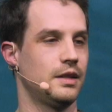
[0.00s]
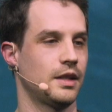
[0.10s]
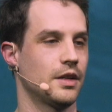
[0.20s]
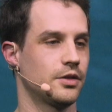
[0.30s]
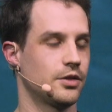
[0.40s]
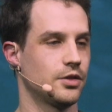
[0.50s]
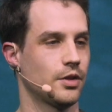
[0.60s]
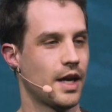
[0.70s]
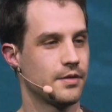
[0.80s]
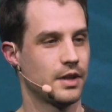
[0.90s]
sensors. So
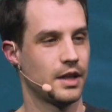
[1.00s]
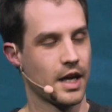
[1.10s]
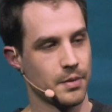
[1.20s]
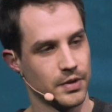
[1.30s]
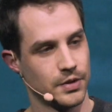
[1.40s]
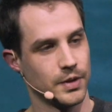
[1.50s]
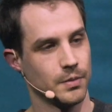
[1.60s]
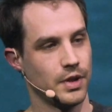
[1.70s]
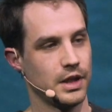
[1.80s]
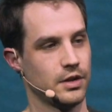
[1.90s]
everything happens in the
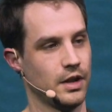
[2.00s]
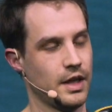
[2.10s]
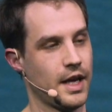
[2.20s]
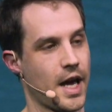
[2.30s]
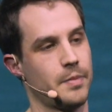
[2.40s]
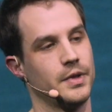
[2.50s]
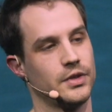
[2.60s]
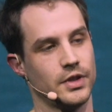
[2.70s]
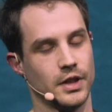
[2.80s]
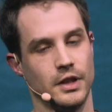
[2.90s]
bridge
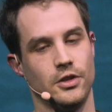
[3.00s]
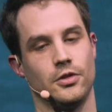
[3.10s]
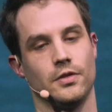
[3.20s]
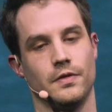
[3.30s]
happens in the digital